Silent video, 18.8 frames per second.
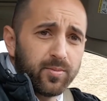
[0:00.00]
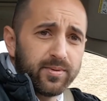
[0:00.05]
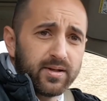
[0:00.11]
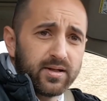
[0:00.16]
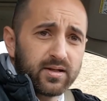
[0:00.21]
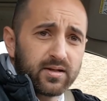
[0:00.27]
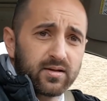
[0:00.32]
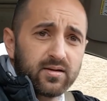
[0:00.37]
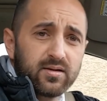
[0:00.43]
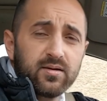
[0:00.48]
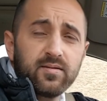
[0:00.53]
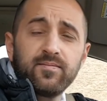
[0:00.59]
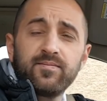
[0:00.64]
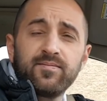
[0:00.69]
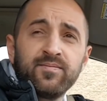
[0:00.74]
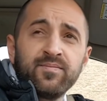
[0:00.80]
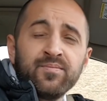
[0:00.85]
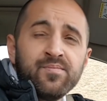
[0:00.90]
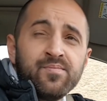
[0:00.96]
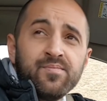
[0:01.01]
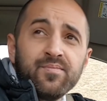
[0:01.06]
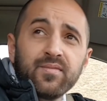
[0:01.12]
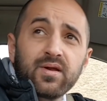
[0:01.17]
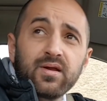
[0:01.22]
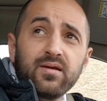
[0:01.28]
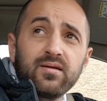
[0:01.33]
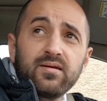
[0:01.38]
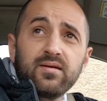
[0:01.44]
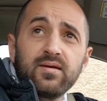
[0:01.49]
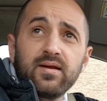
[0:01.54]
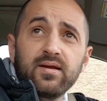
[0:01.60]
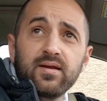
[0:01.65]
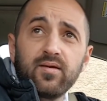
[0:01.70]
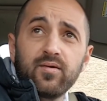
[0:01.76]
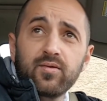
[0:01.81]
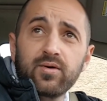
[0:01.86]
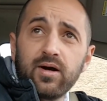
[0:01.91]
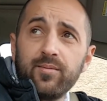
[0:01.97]
beings, because
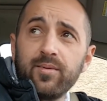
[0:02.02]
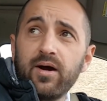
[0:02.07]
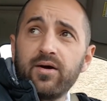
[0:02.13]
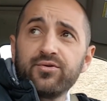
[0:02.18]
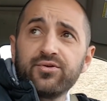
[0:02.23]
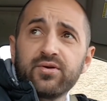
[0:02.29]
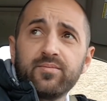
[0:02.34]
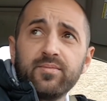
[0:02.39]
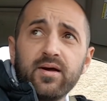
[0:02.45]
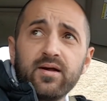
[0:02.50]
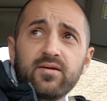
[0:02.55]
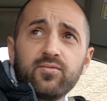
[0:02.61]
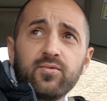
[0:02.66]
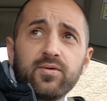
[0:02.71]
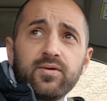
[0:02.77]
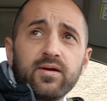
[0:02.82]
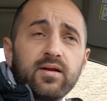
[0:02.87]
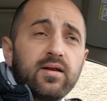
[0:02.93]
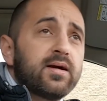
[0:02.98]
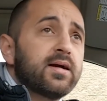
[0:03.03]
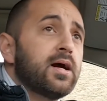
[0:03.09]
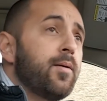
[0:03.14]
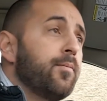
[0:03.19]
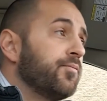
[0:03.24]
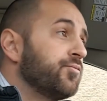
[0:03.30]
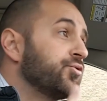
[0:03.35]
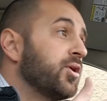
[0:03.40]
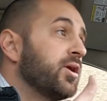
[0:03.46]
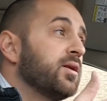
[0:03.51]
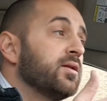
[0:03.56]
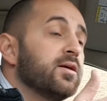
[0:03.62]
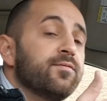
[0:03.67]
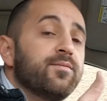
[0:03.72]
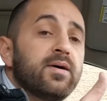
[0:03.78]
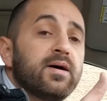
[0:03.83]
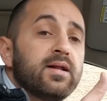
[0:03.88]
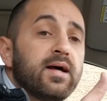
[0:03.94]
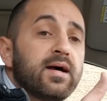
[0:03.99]
they'll come out and just mess with you. Like, I'm trying to
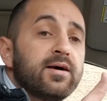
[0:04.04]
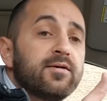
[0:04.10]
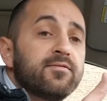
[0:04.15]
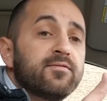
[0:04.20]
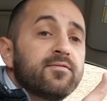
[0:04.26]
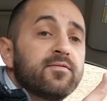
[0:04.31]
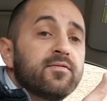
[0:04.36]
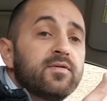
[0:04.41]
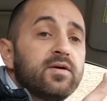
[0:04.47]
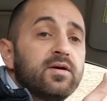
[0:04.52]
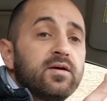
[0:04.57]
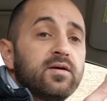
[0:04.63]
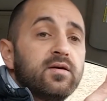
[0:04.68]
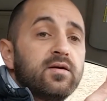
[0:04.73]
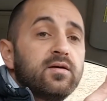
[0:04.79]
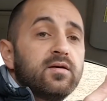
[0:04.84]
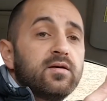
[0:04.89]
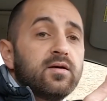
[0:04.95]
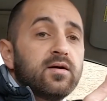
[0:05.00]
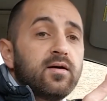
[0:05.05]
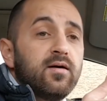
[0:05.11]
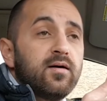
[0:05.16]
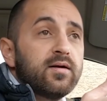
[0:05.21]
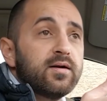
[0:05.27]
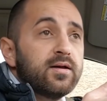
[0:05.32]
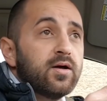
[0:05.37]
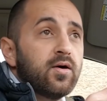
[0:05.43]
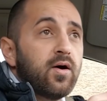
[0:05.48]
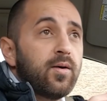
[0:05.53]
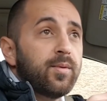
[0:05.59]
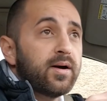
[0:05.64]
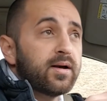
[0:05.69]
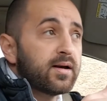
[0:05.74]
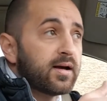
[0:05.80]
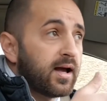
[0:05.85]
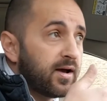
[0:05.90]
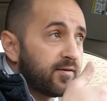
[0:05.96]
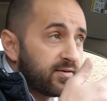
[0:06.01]
live my life. I might
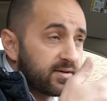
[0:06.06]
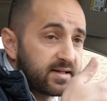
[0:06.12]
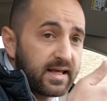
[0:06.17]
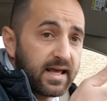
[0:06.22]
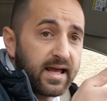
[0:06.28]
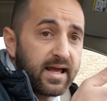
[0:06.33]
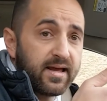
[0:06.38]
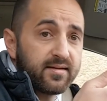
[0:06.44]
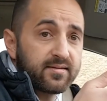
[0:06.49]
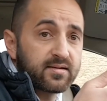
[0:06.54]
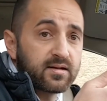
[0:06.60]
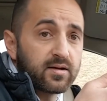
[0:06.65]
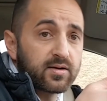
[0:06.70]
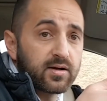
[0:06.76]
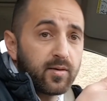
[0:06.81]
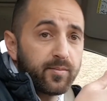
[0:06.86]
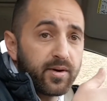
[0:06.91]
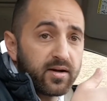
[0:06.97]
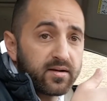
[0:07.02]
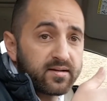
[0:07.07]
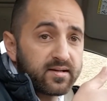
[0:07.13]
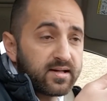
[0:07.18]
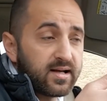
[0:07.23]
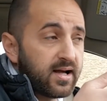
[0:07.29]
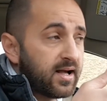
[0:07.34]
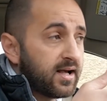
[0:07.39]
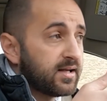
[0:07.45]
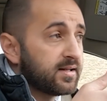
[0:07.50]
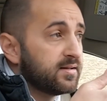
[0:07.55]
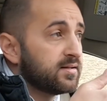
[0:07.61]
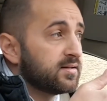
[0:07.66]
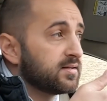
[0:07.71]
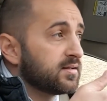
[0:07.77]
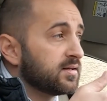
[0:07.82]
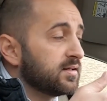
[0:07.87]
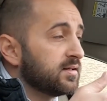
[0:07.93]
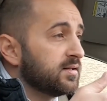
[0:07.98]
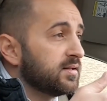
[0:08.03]
have a task. I'll come outside
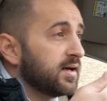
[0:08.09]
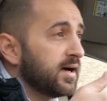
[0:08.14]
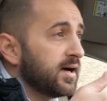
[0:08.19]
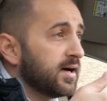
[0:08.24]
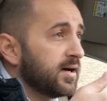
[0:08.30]
and